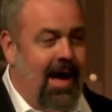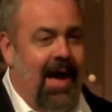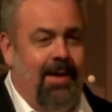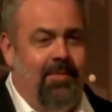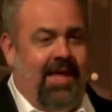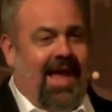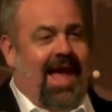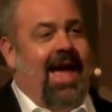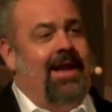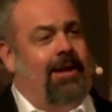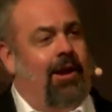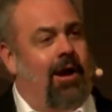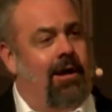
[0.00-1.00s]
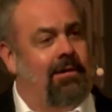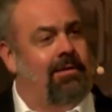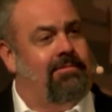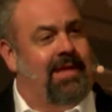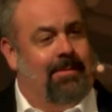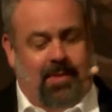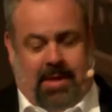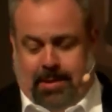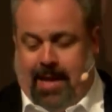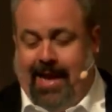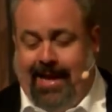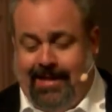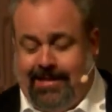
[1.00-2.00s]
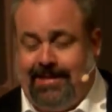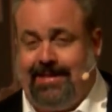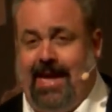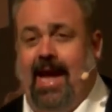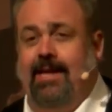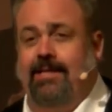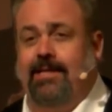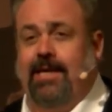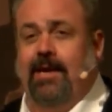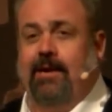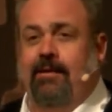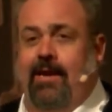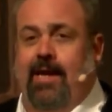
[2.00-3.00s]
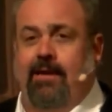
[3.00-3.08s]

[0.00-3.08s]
I'm the analog. That means I get to stand here